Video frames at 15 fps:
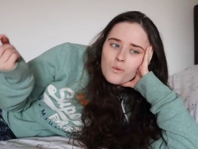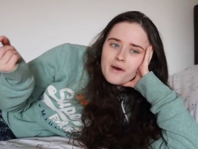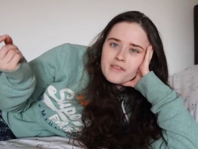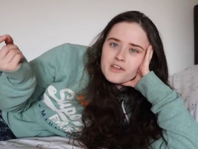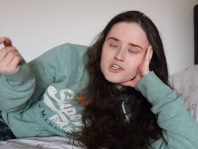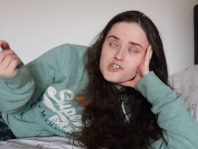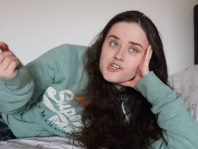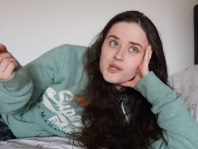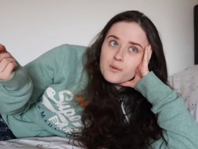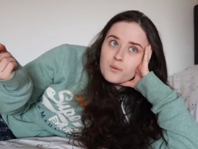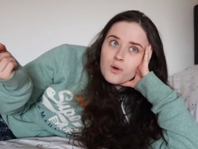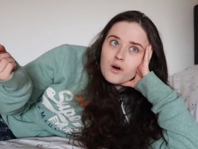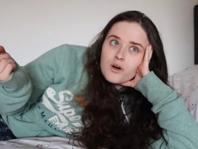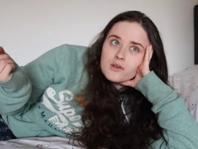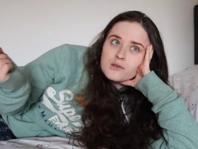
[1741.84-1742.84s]
whether she
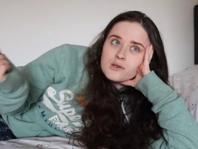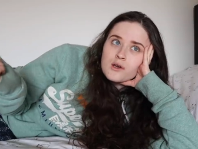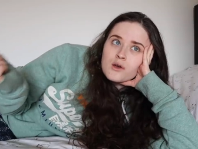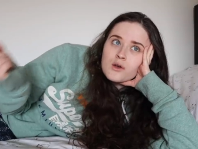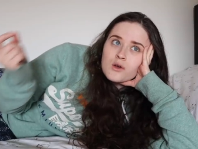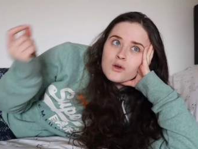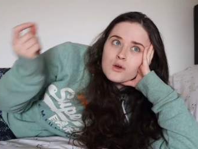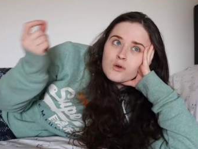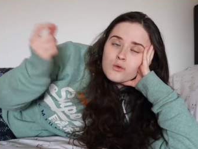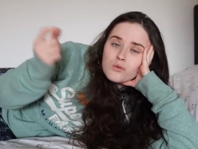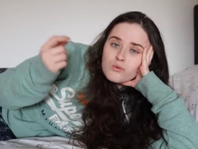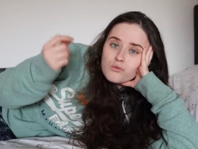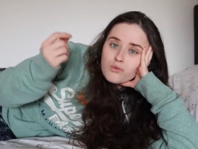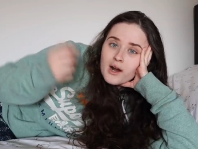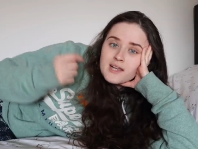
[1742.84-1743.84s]
was
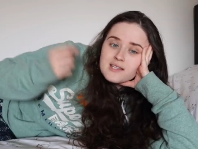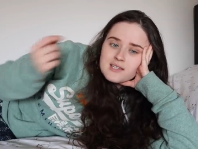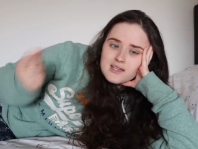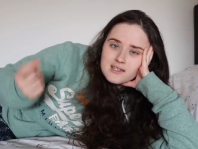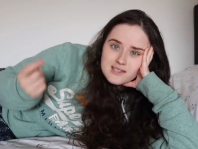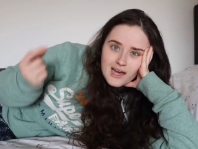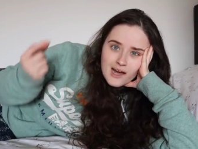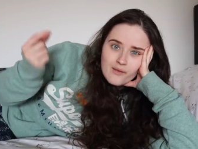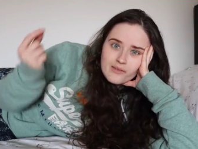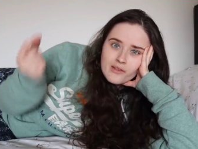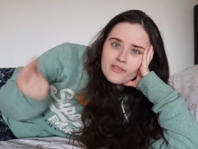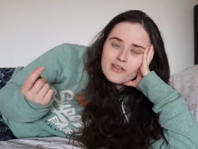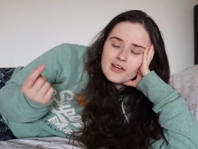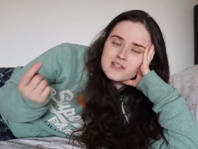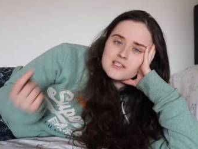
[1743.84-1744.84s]
writing down the
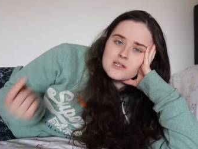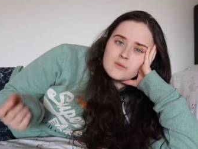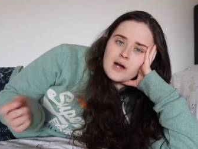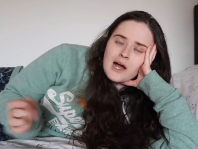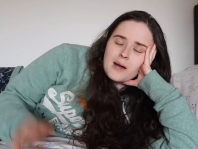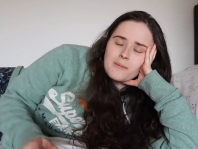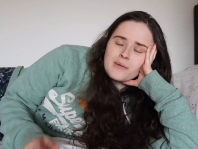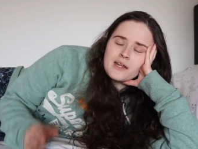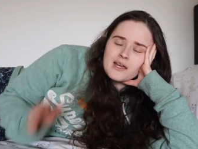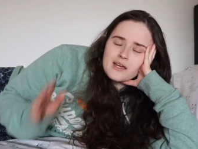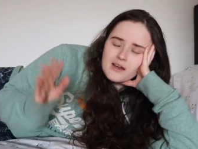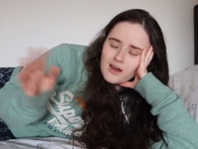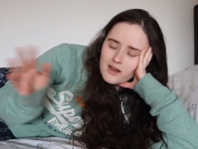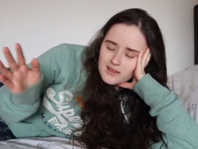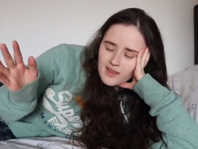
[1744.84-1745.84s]
things that were happening
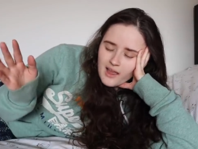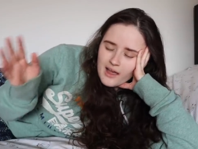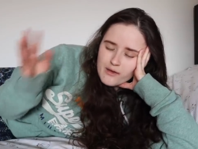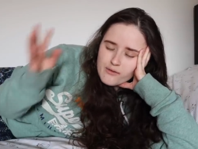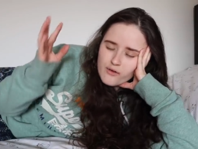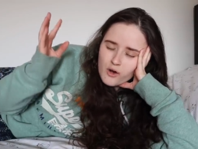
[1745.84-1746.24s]
in her life,